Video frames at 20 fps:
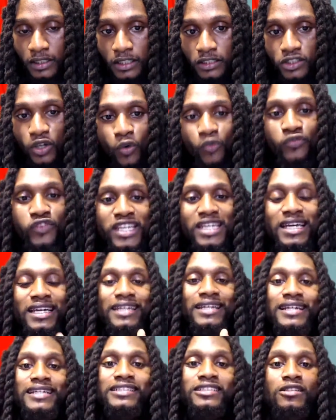So
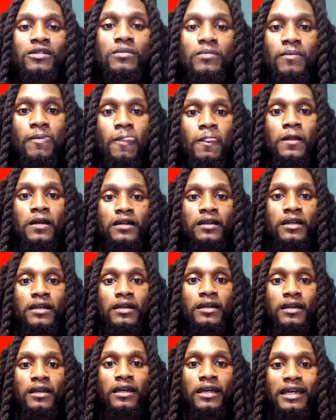veganism,
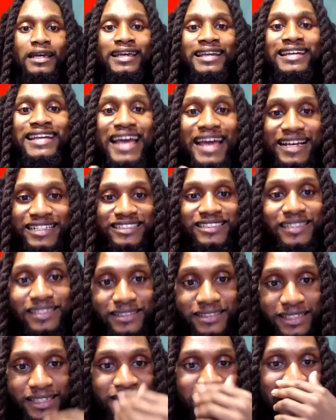in
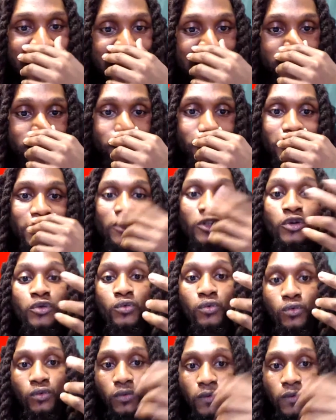essence, is actually new.